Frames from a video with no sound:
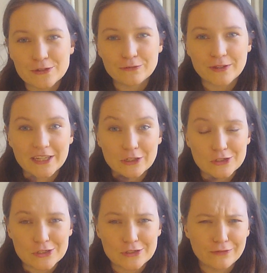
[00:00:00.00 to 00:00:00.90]
if we can
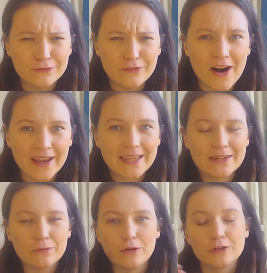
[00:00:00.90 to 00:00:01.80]
just
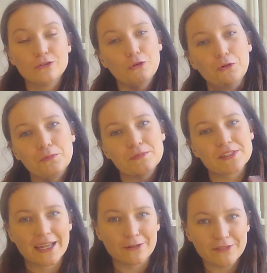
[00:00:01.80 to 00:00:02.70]
define what norms
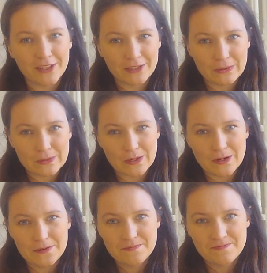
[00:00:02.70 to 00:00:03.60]
and values are.
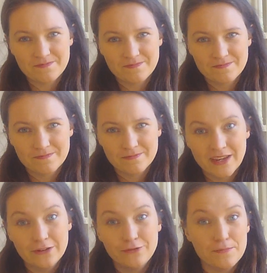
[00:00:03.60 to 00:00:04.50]

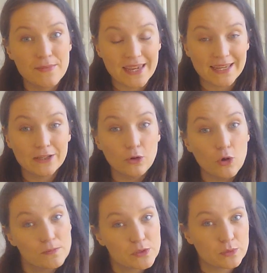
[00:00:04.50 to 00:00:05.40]
For me,
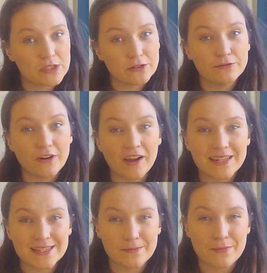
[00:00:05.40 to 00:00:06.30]
norms would define
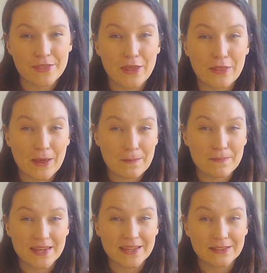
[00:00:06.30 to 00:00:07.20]
something that
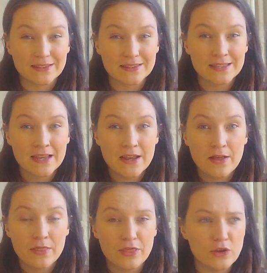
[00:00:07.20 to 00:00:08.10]
means
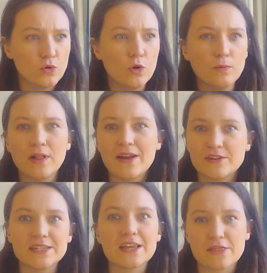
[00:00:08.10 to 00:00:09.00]
the normal
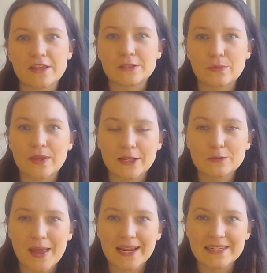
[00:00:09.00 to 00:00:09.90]
everyday things that we
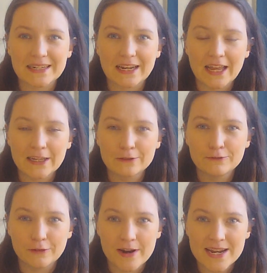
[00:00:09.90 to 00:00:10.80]
expect in life,
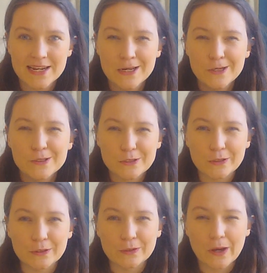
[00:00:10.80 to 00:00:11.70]
right? So
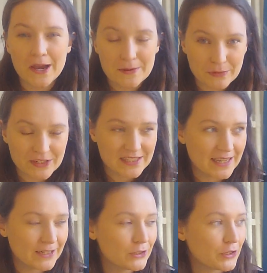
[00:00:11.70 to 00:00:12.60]
I'm
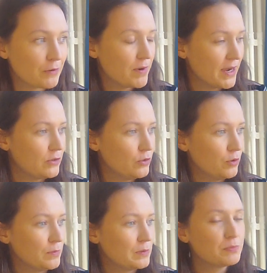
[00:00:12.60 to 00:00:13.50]
British, so my
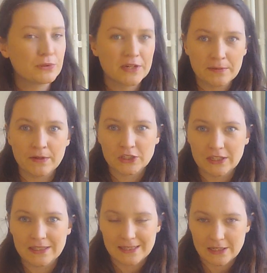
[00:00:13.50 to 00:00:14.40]
norms pretty much
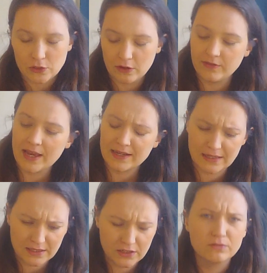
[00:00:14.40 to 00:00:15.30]
consist of
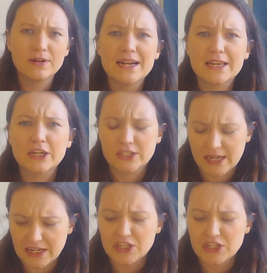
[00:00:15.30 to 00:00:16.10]
access to really good cheddar